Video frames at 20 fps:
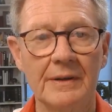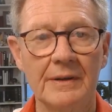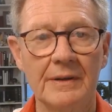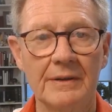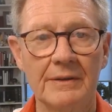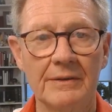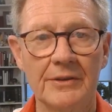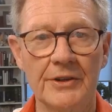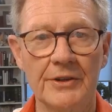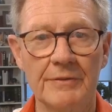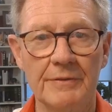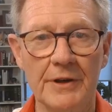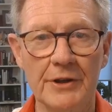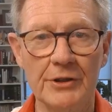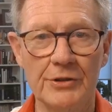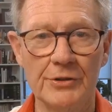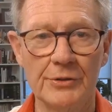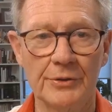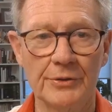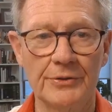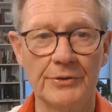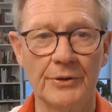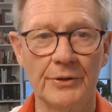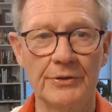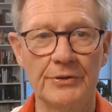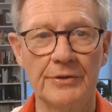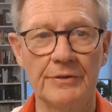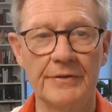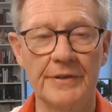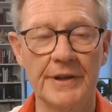The devotional
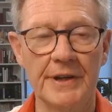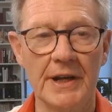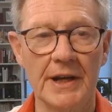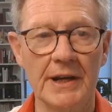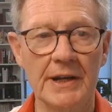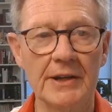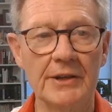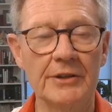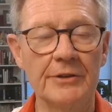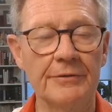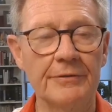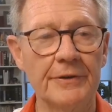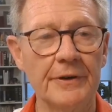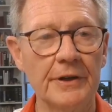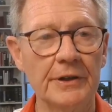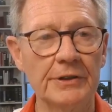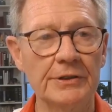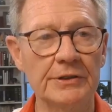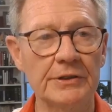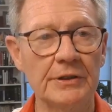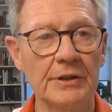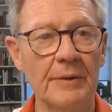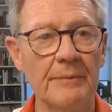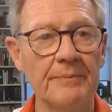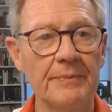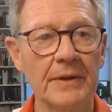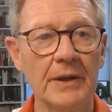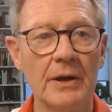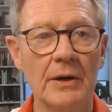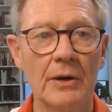thoughts of the day the first,
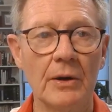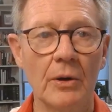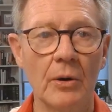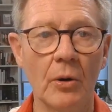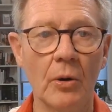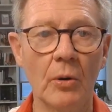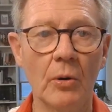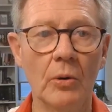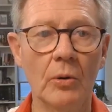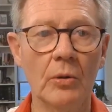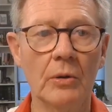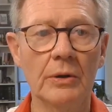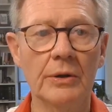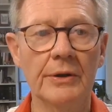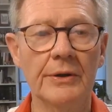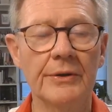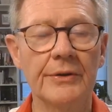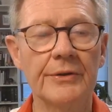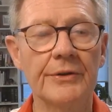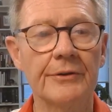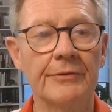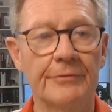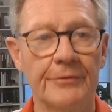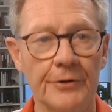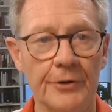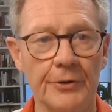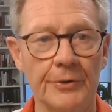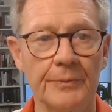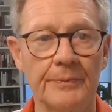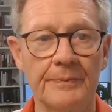all the
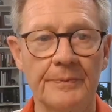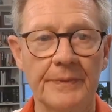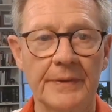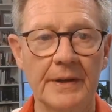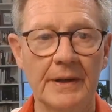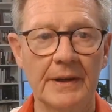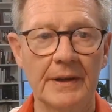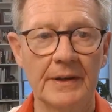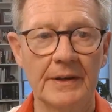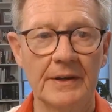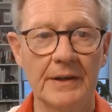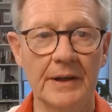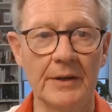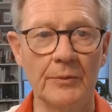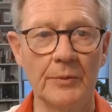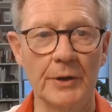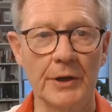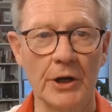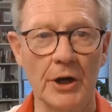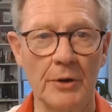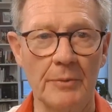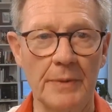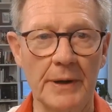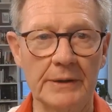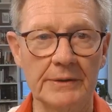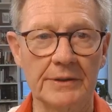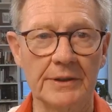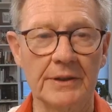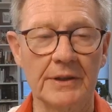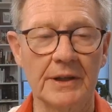fruit and we go
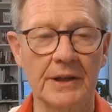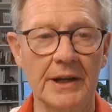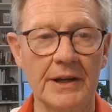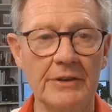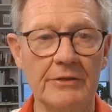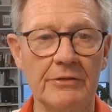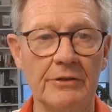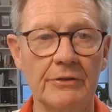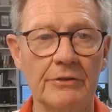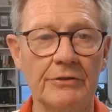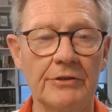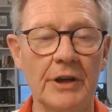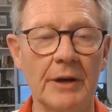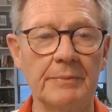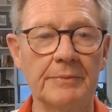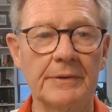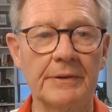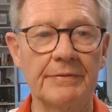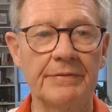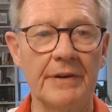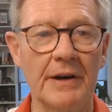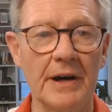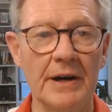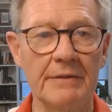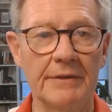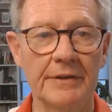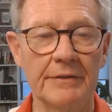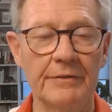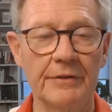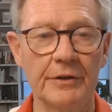back to Galatians chapter
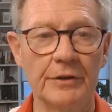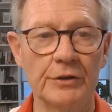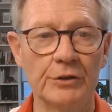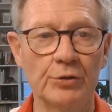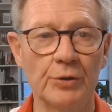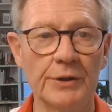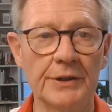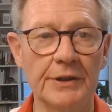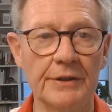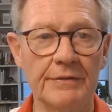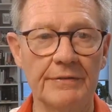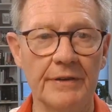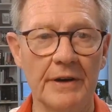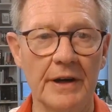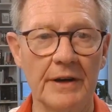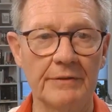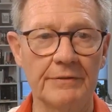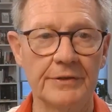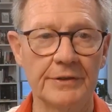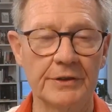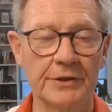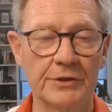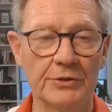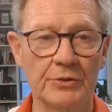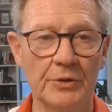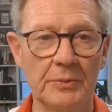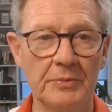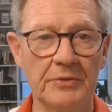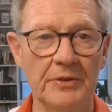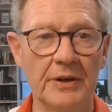5 and verse 25 for the
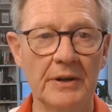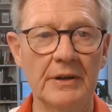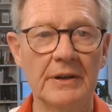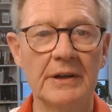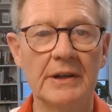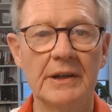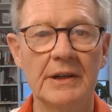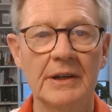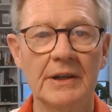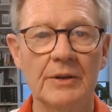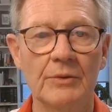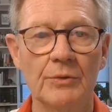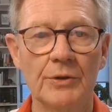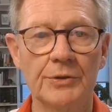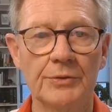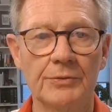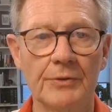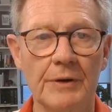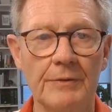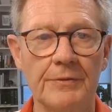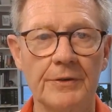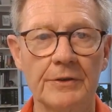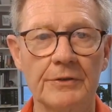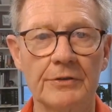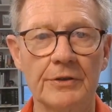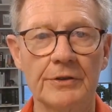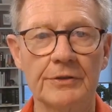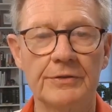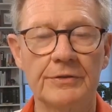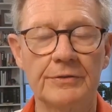scripture with
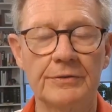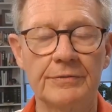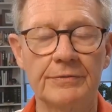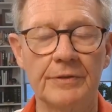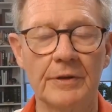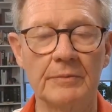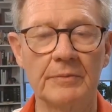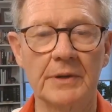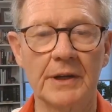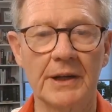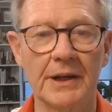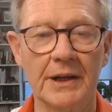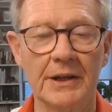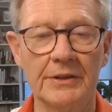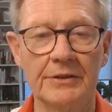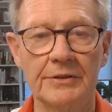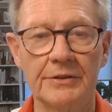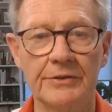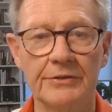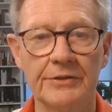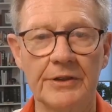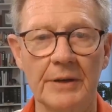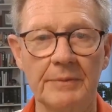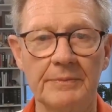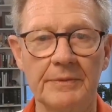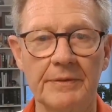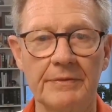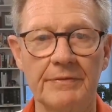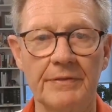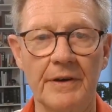references from Galatians
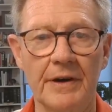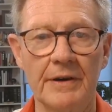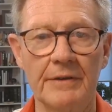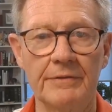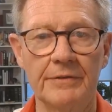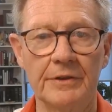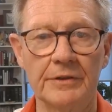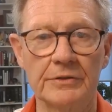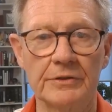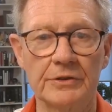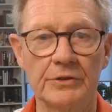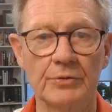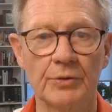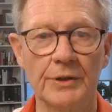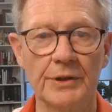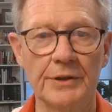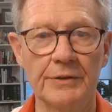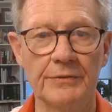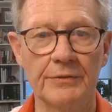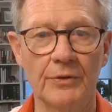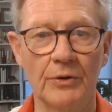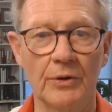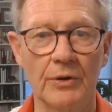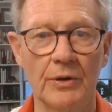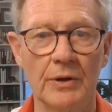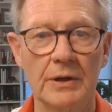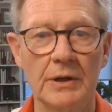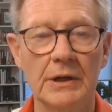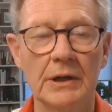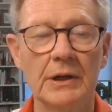chapter 5 verses
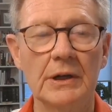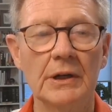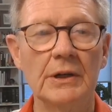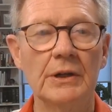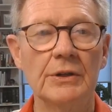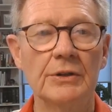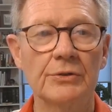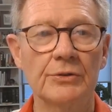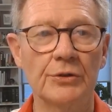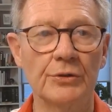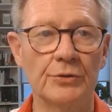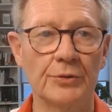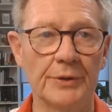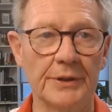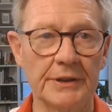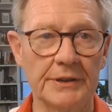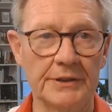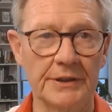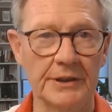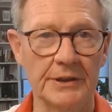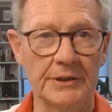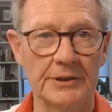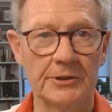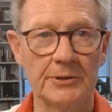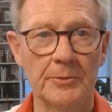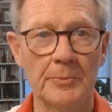24 to 26.